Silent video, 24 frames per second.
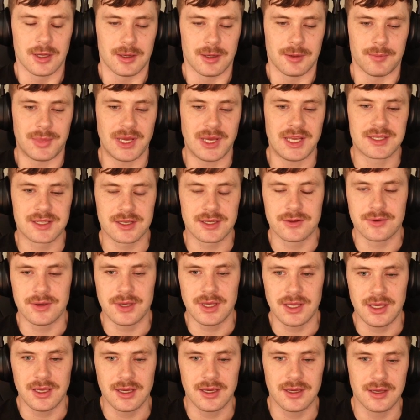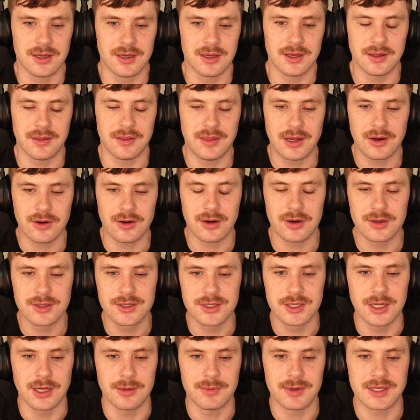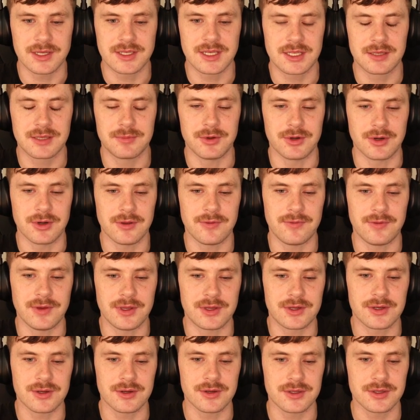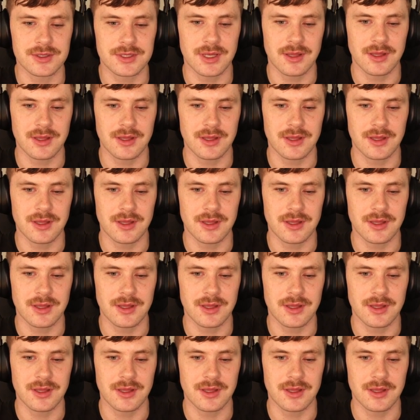Basically, there are some accessibility features